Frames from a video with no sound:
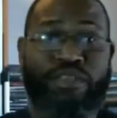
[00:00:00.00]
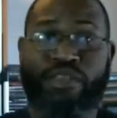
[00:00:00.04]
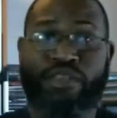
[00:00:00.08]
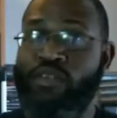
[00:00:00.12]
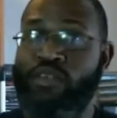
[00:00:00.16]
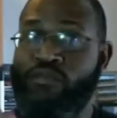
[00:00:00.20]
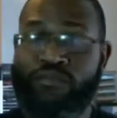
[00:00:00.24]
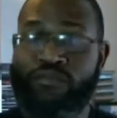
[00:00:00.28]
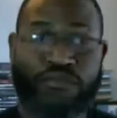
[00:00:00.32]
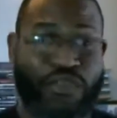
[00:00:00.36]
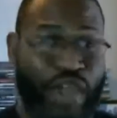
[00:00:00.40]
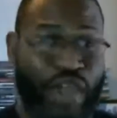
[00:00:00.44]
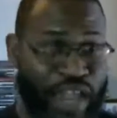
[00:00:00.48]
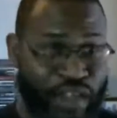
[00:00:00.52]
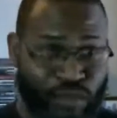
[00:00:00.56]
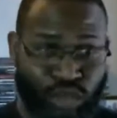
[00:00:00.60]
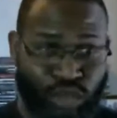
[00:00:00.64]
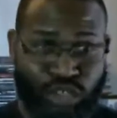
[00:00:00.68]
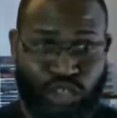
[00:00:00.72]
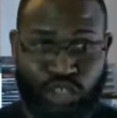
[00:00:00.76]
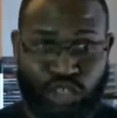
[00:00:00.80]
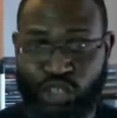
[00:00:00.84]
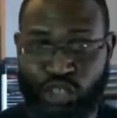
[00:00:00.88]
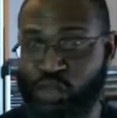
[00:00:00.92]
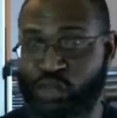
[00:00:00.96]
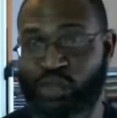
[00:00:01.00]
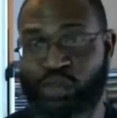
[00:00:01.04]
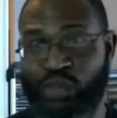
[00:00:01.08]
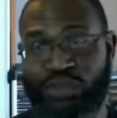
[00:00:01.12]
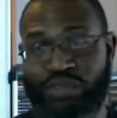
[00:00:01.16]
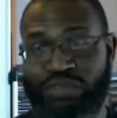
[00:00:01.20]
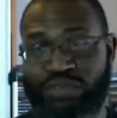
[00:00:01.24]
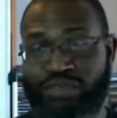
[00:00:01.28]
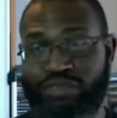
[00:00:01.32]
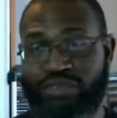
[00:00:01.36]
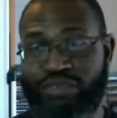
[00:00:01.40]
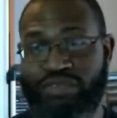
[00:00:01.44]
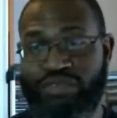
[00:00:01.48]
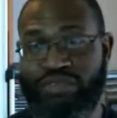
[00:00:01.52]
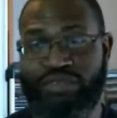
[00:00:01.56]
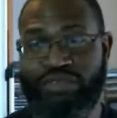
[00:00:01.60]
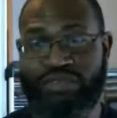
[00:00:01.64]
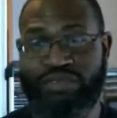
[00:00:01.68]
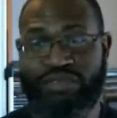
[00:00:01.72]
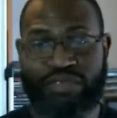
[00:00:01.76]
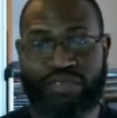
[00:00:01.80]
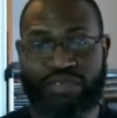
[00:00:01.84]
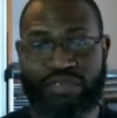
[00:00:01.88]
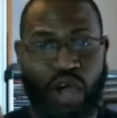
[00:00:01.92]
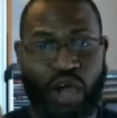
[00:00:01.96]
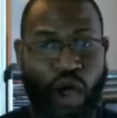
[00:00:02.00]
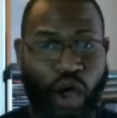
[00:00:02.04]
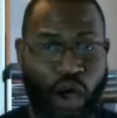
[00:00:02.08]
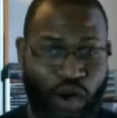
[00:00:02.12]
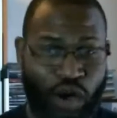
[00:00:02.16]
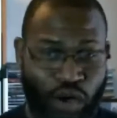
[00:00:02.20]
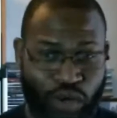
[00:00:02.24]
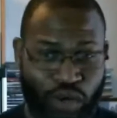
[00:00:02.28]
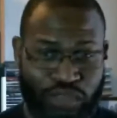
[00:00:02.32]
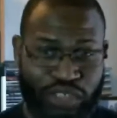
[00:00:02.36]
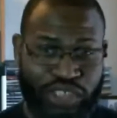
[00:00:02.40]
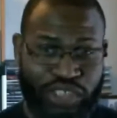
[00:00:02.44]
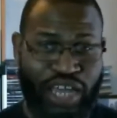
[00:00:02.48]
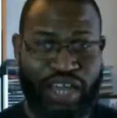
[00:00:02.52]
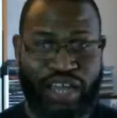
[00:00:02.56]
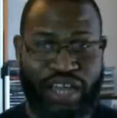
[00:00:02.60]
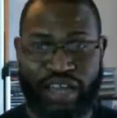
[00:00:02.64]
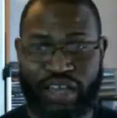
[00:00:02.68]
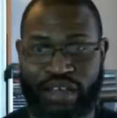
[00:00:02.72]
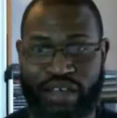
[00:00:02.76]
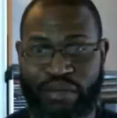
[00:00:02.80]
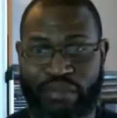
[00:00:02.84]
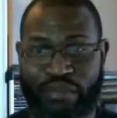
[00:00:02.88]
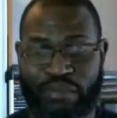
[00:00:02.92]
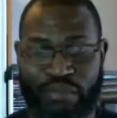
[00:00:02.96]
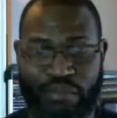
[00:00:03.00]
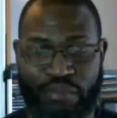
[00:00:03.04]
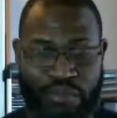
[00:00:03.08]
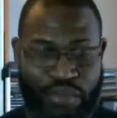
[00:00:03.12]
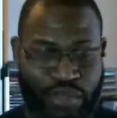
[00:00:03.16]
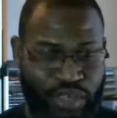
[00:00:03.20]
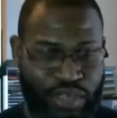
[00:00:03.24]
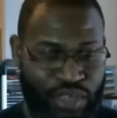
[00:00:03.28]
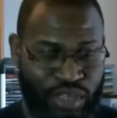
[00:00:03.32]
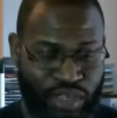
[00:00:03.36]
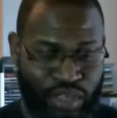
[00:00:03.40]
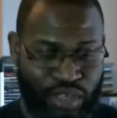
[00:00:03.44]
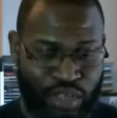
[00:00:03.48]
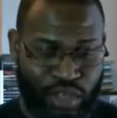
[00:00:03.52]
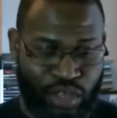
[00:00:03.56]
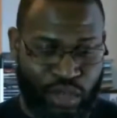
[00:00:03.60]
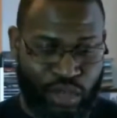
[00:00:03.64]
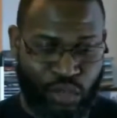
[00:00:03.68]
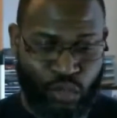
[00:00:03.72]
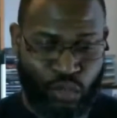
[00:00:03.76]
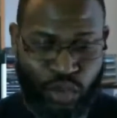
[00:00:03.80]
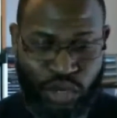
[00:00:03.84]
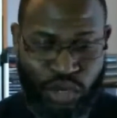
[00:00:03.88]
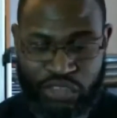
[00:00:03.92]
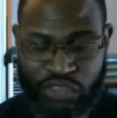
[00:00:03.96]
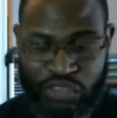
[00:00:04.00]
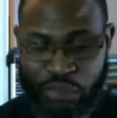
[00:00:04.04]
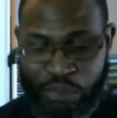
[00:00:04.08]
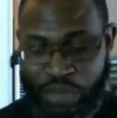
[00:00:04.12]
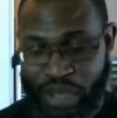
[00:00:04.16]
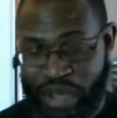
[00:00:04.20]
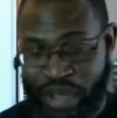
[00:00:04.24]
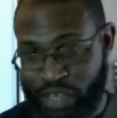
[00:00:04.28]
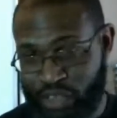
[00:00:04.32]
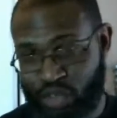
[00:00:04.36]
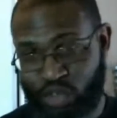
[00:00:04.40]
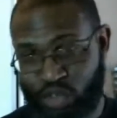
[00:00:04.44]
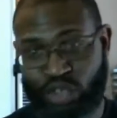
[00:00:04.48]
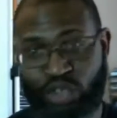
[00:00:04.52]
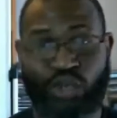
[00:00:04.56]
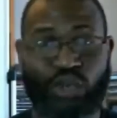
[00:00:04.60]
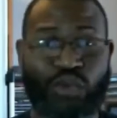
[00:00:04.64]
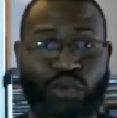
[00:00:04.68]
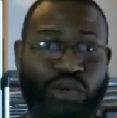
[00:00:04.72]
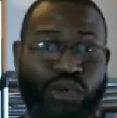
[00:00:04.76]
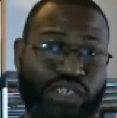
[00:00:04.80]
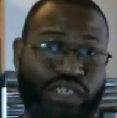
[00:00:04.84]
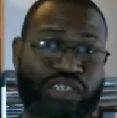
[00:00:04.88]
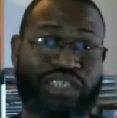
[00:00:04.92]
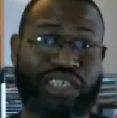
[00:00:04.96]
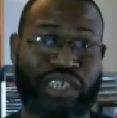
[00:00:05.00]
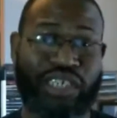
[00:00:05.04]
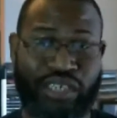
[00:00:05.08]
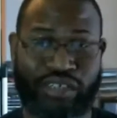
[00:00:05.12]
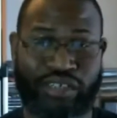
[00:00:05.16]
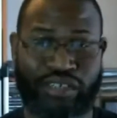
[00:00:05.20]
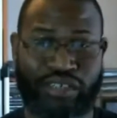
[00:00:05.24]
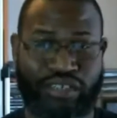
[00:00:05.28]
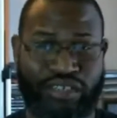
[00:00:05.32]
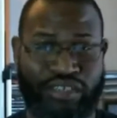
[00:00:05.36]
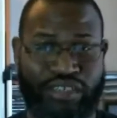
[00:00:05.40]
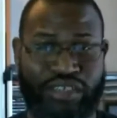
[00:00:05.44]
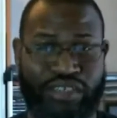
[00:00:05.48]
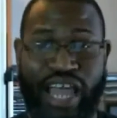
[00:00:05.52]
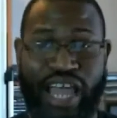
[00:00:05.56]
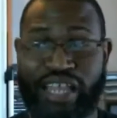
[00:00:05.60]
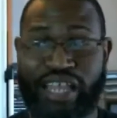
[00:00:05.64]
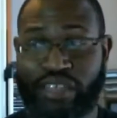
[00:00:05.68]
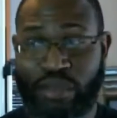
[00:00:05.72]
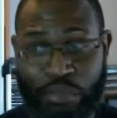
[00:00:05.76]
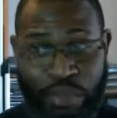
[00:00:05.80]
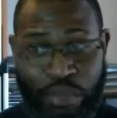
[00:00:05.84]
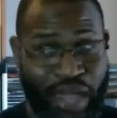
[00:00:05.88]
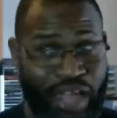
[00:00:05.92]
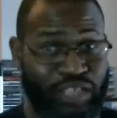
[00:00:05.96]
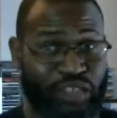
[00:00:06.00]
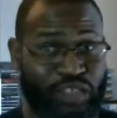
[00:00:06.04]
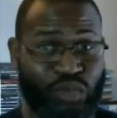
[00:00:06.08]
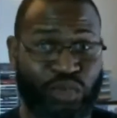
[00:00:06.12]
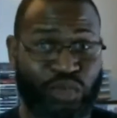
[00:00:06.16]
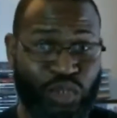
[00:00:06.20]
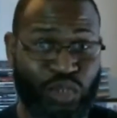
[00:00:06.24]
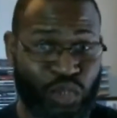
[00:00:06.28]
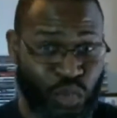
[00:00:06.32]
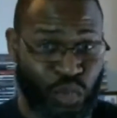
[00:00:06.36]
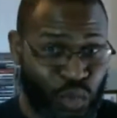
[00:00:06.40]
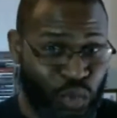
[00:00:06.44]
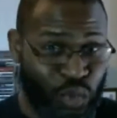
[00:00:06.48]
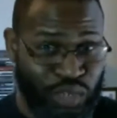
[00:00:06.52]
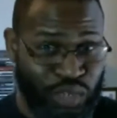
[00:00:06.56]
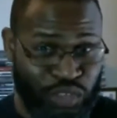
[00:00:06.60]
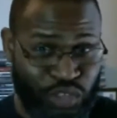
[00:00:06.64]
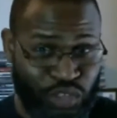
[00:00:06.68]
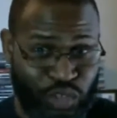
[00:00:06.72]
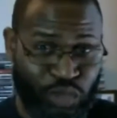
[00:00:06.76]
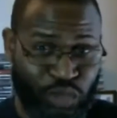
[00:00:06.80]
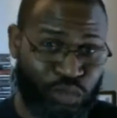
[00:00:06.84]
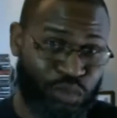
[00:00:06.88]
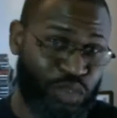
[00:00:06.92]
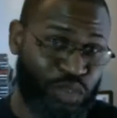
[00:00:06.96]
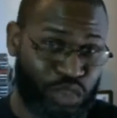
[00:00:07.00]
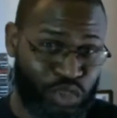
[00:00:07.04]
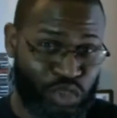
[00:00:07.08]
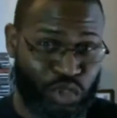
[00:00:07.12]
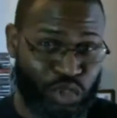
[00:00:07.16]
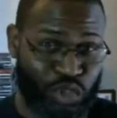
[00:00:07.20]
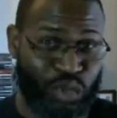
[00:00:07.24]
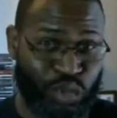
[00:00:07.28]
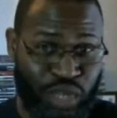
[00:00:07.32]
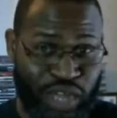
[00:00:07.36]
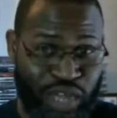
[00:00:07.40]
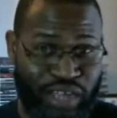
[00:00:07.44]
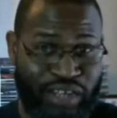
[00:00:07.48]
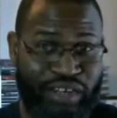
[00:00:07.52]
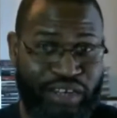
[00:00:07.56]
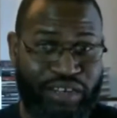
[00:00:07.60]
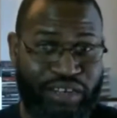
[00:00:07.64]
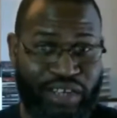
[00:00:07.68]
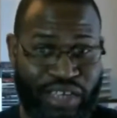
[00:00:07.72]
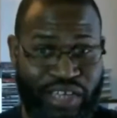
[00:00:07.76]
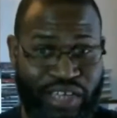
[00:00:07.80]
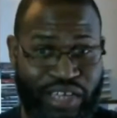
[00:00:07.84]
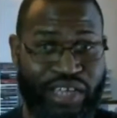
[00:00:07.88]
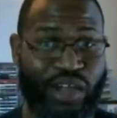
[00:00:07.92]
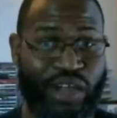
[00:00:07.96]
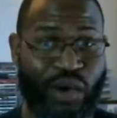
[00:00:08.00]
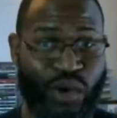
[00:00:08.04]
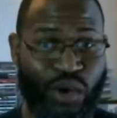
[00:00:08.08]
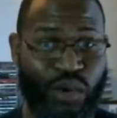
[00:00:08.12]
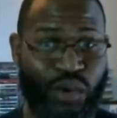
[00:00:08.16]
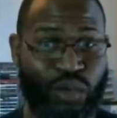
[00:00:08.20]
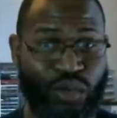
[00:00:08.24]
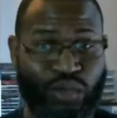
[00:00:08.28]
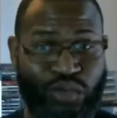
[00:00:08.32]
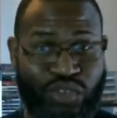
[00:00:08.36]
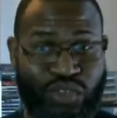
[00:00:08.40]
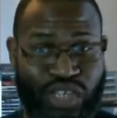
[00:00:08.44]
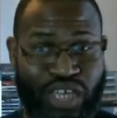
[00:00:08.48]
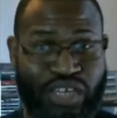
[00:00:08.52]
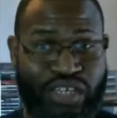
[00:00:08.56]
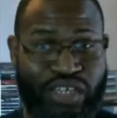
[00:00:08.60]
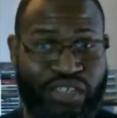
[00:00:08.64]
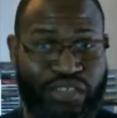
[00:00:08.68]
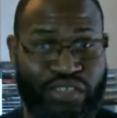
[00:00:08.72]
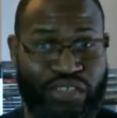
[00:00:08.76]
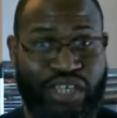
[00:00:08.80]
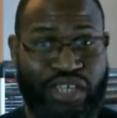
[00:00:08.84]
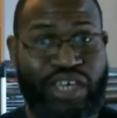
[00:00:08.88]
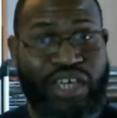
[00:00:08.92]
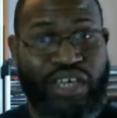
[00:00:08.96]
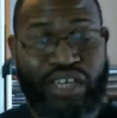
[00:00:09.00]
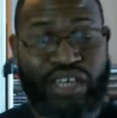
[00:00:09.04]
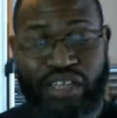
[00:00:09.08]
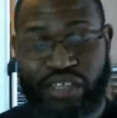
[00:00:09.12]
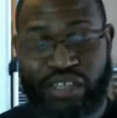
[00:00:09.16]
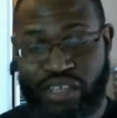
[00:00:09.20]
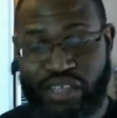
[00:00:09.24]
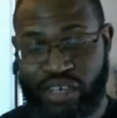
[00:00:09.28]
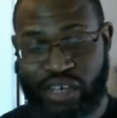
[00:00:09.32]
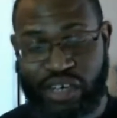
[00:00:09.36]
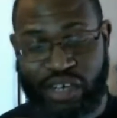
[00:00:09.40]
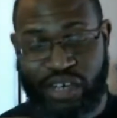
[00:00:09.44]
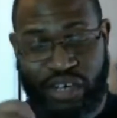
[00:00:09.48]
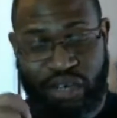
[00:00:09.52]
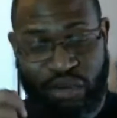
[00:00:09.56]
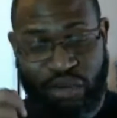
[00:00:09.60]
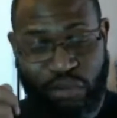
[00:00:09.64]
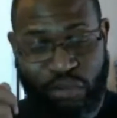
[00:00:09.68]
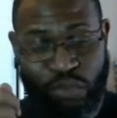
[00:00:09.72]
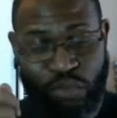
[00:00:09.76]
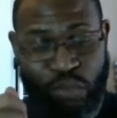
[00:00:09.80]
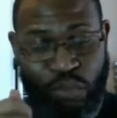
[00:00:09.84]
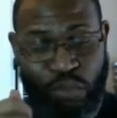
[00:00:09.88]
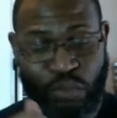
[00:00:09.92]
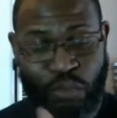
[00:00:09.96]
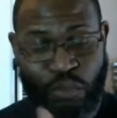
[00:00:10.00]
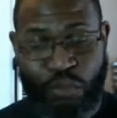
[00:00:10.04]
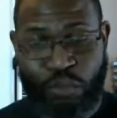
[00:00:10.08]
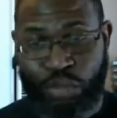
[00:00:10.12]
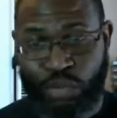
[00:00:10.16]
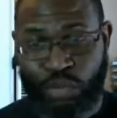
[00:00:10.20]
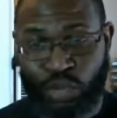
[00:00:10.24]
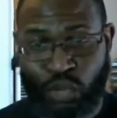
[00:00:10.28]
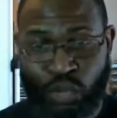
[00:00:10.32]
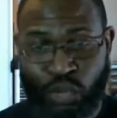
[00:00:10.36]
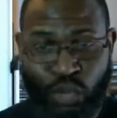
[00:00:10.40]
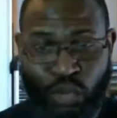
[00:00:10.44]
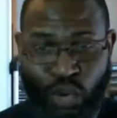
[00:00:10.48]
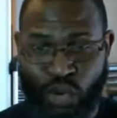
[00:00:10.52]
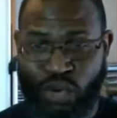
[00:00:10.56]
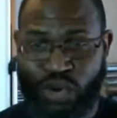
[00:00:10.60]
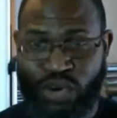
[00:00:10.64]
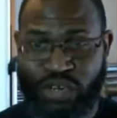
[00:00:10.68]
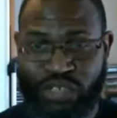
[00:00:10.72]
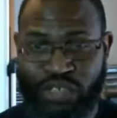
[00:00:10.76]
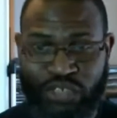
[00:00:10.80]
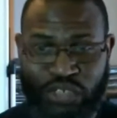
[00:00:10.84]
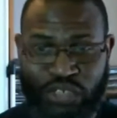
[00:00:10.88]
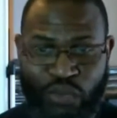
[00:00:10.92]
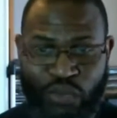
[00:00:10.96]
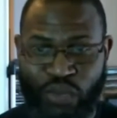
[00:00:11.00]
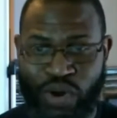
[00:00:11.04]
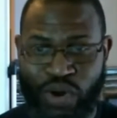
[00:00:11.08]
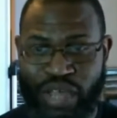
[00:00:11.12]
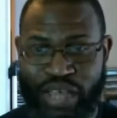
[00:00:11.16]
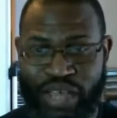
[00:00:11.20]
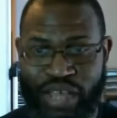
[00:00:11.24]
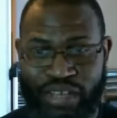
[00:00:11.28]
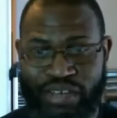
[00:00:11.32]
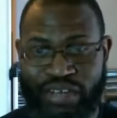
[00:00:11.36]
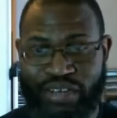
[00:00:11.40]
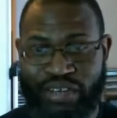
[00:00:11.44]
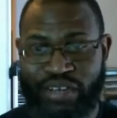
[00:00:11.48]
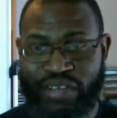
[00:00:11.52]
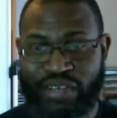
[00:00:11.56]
favorite shoe all time, was the Patrick Ewing Adidas, not the Patrick Ewing shoe that he owns. That is the blue, orange, and white